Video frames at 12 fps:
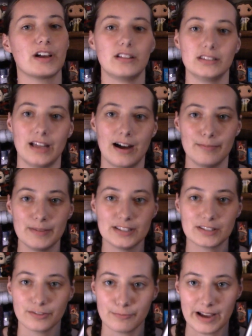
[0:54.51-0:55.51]

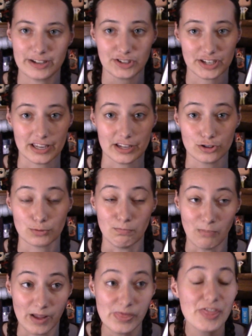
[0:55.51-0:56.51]
allotment of magic each
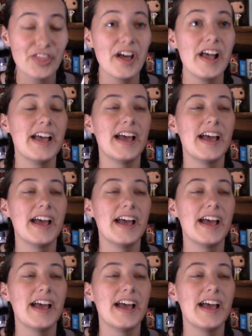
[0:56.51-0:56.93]
month.